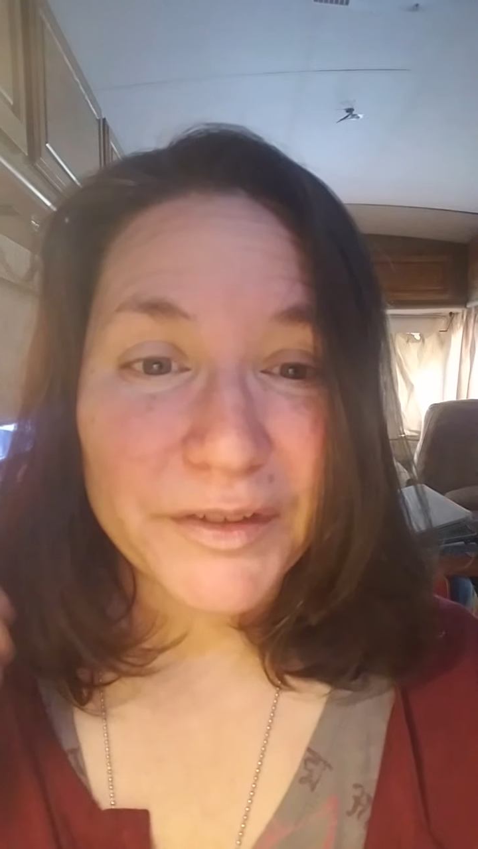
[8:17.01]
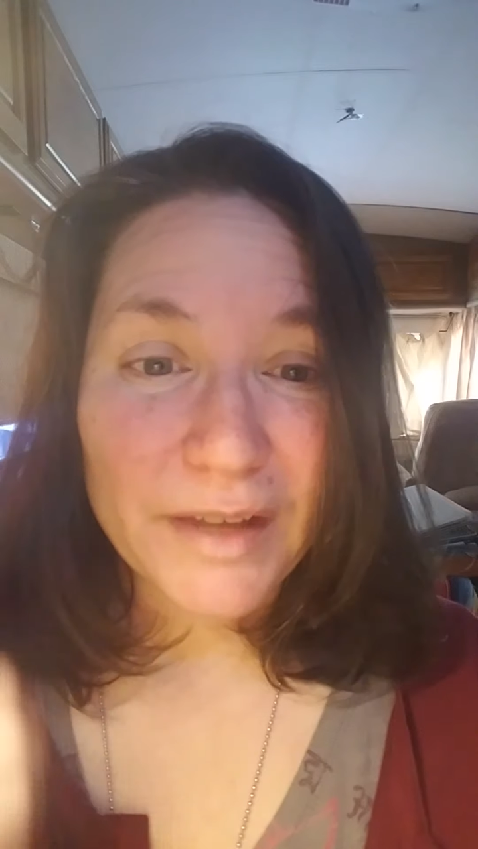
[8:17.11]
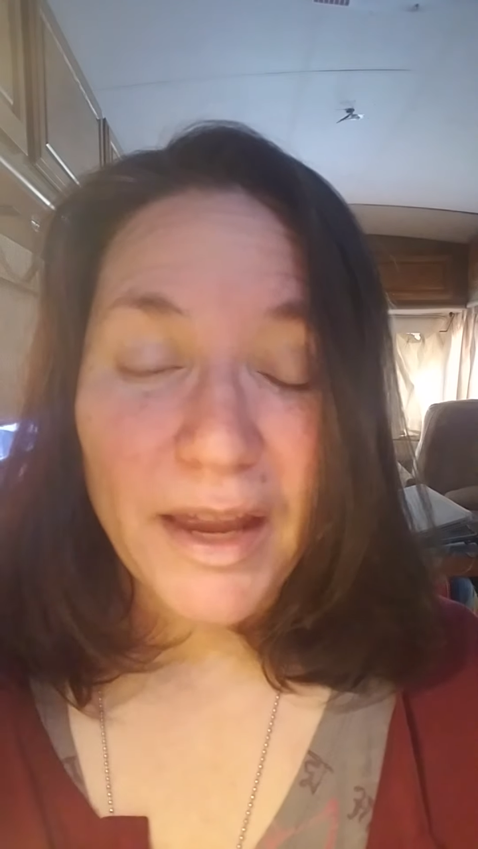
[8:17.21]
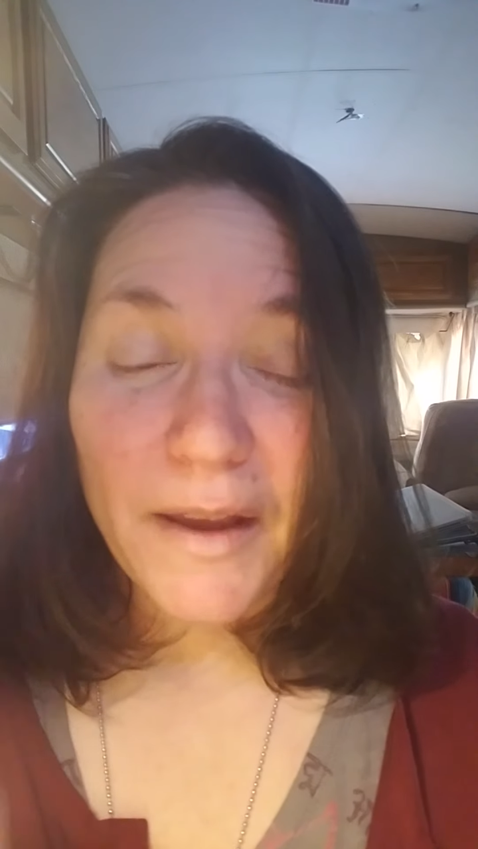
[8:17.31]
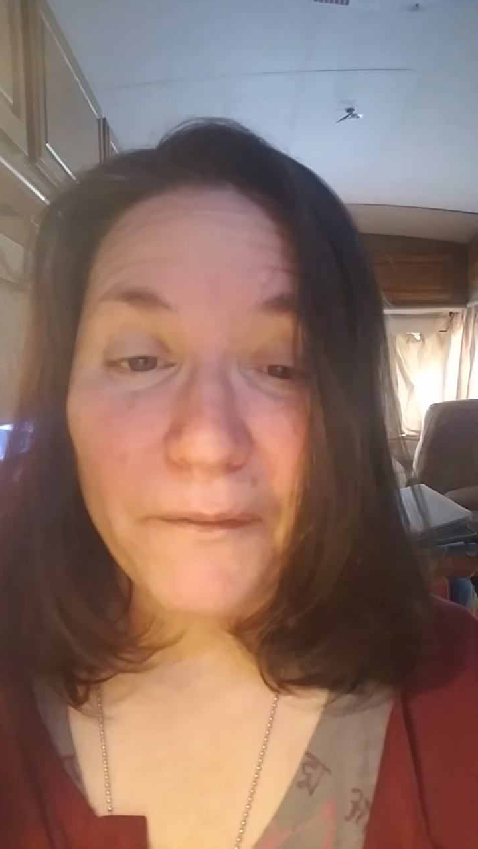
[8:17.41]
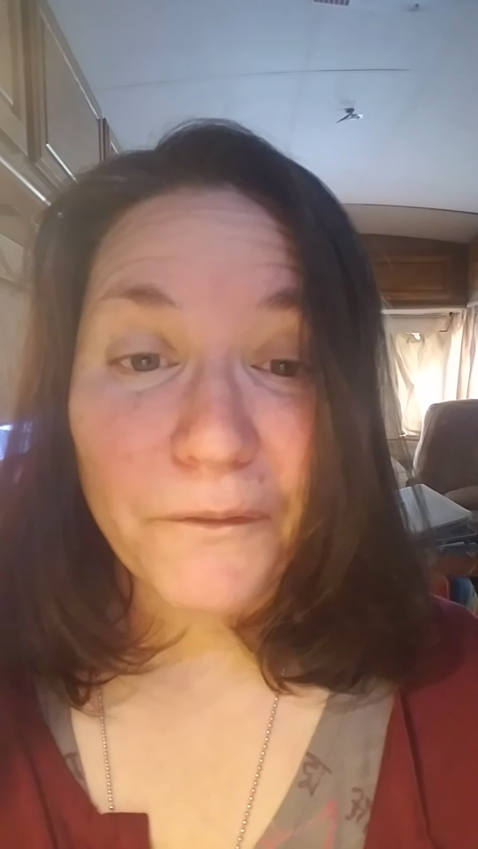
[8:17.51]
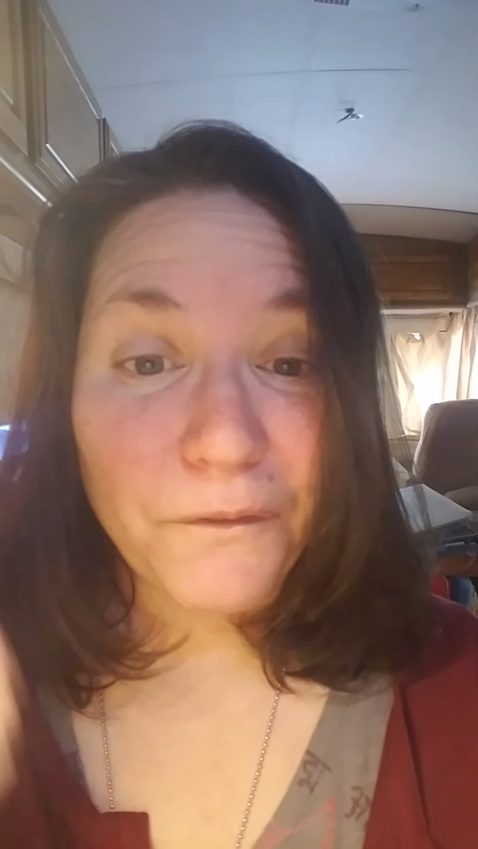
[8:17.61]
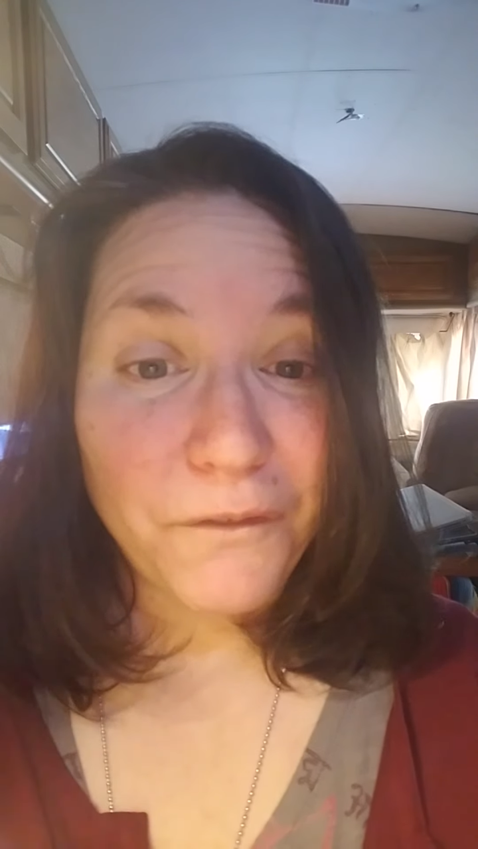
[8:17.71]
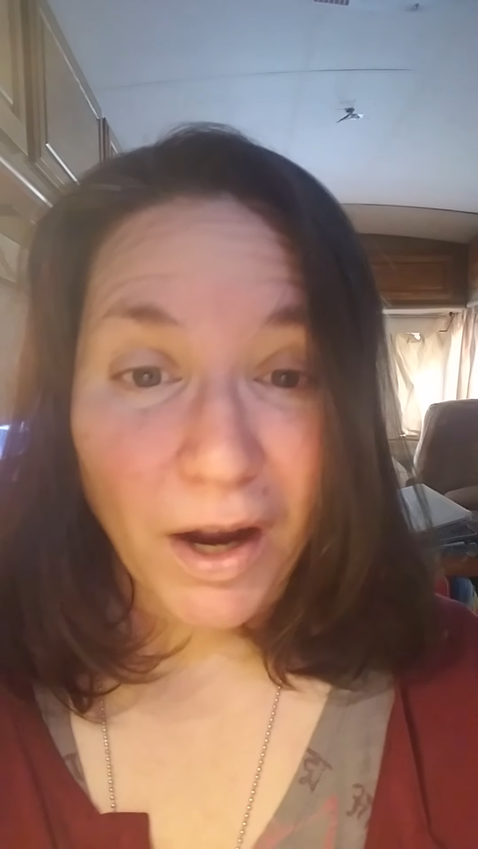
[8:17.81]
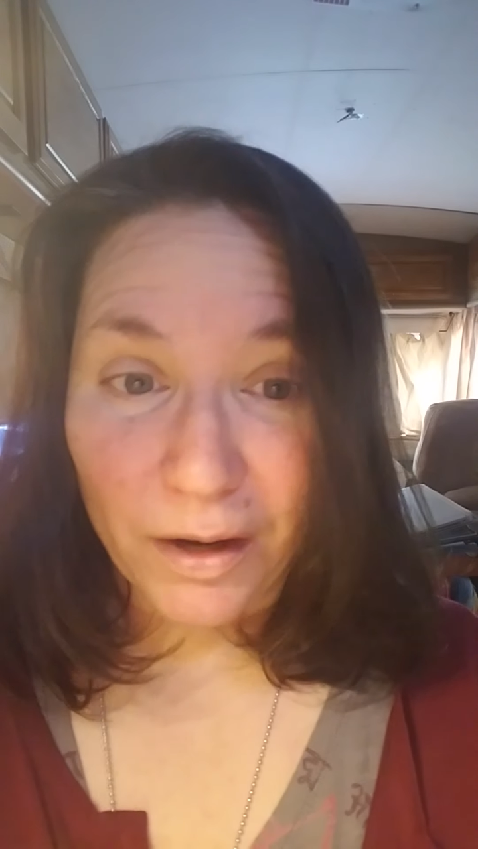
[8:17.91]
saying
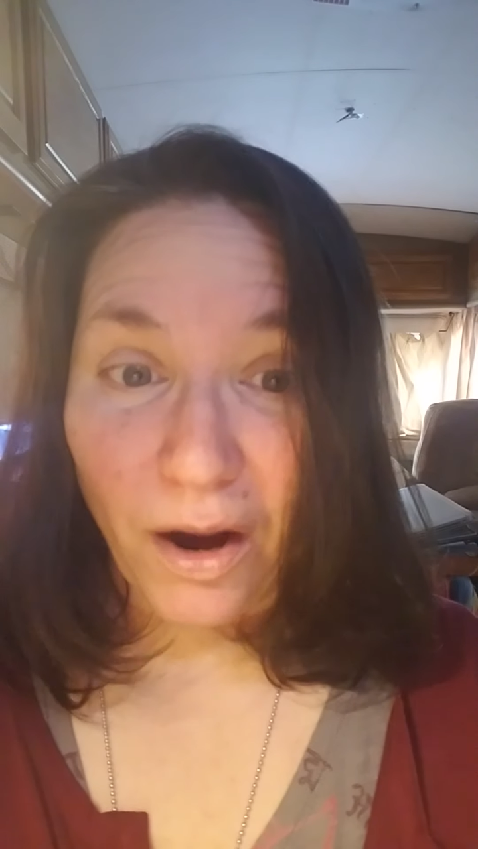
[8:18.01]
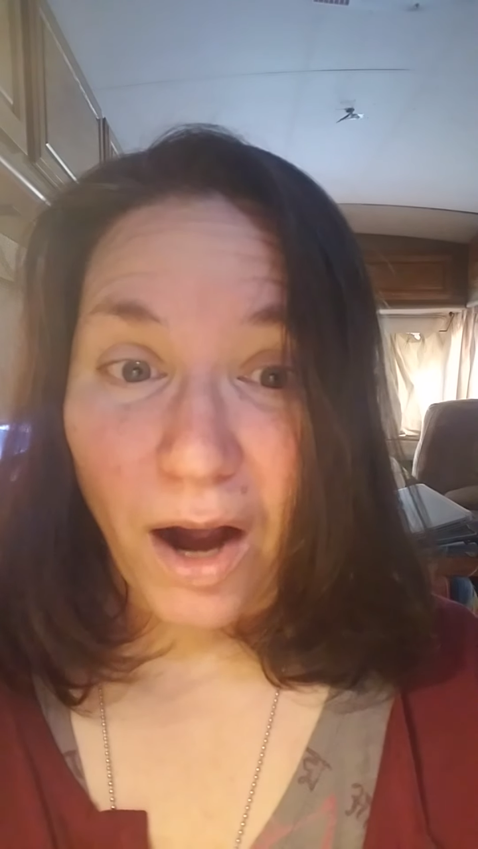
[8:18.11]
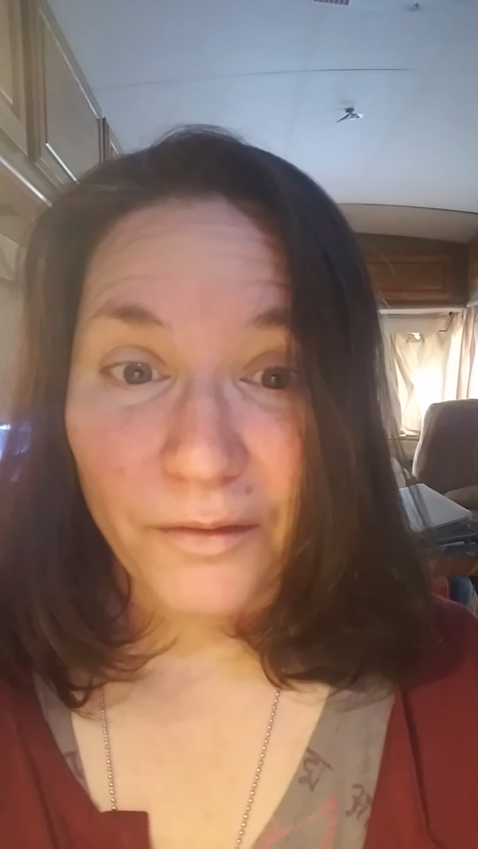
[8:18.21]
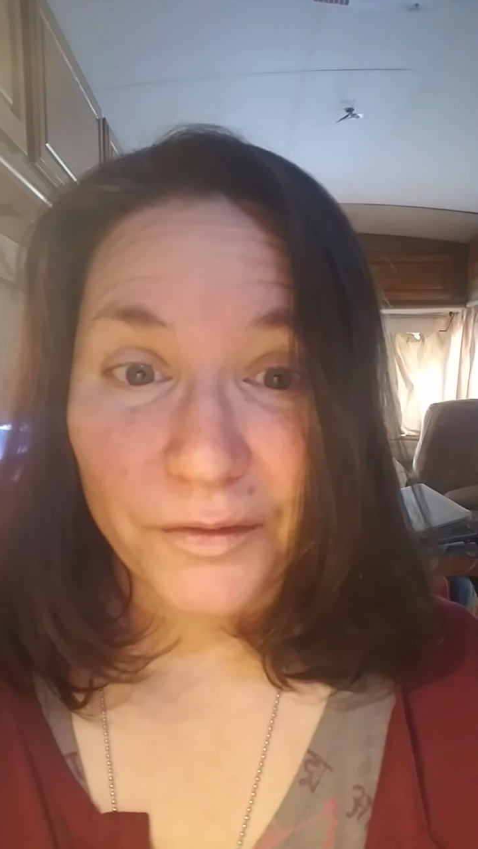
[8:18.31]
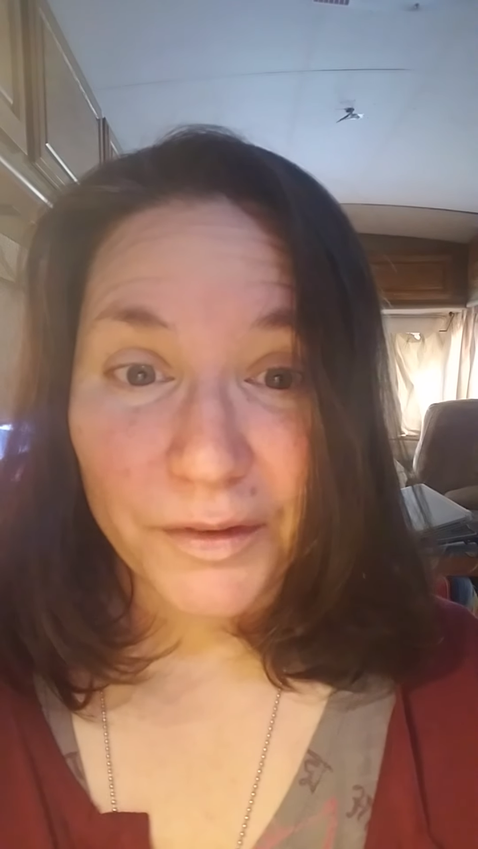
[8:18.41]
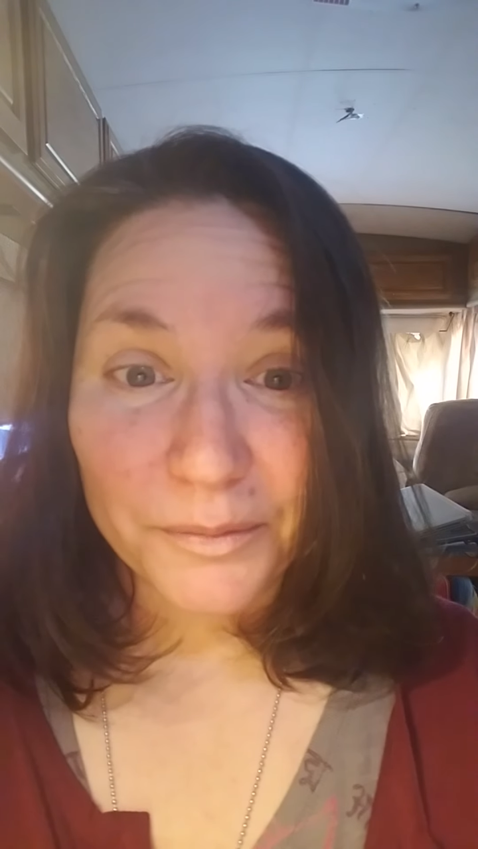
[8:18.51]
fuck off.